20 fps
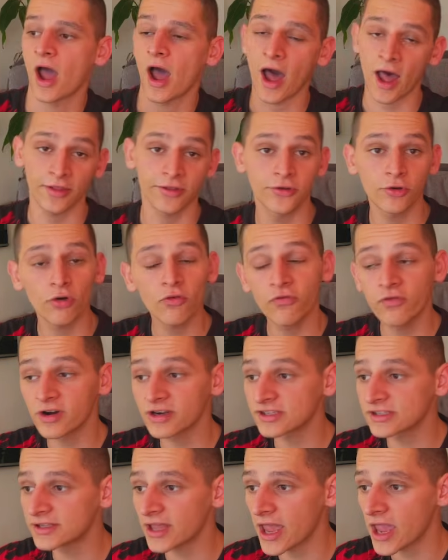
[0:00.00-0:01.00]
Add your
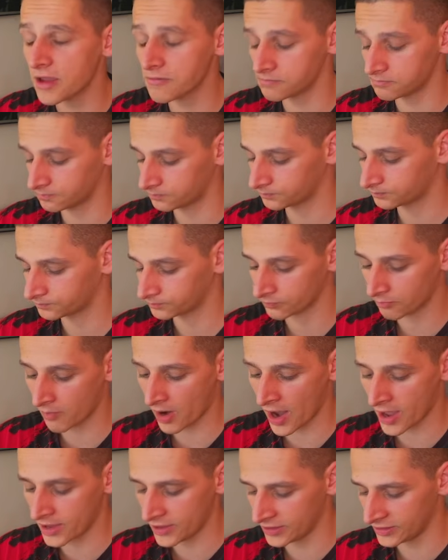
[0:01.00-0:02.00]
first name,
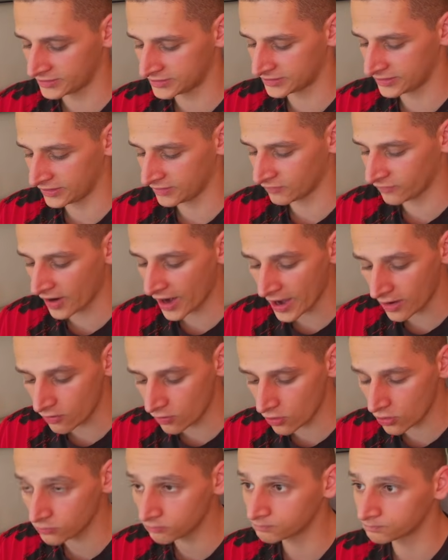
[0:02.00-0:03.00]
mine is
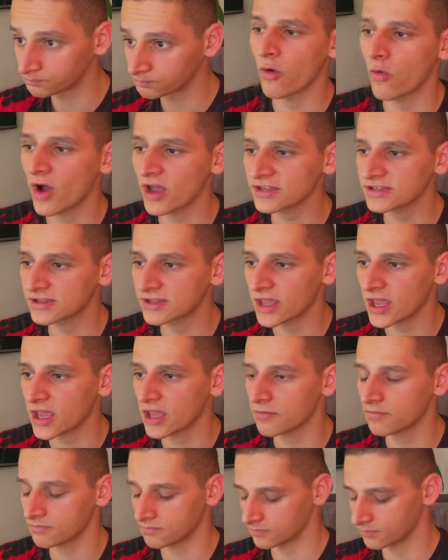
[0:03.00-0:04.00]
Ivaylo, last
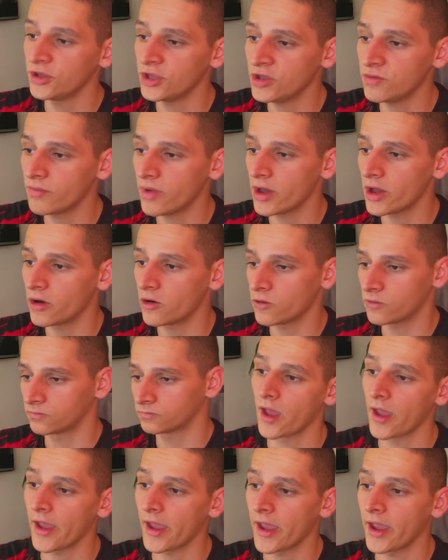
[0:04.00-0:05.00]
name, email,
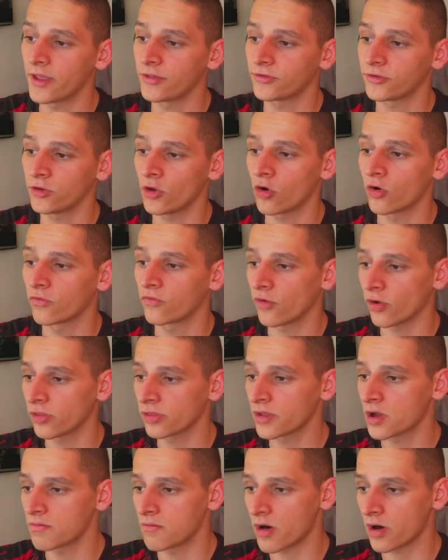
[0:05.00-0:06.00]
and your
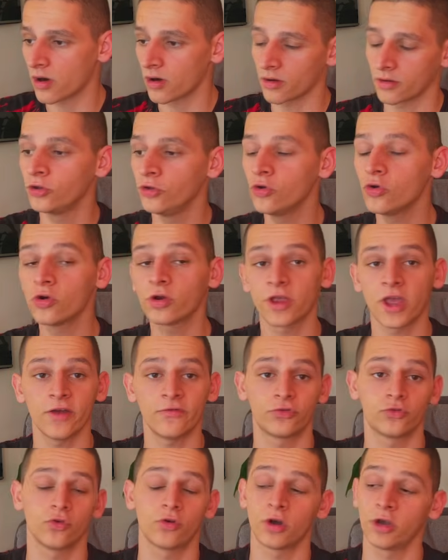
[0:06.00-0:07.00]
phone number. You
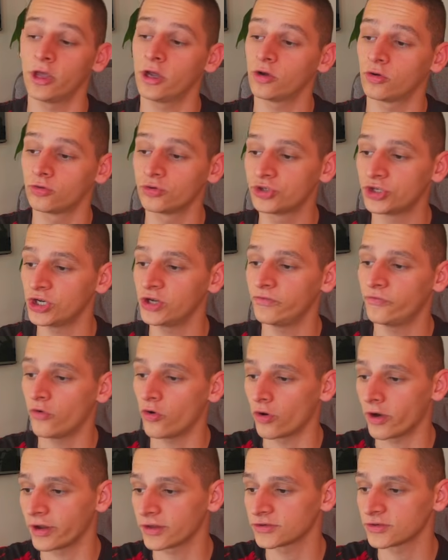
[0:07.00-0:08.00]
have to click on
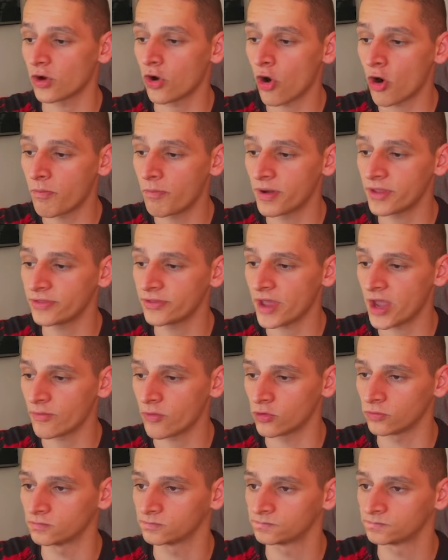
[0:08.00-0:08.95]
JForex, open them.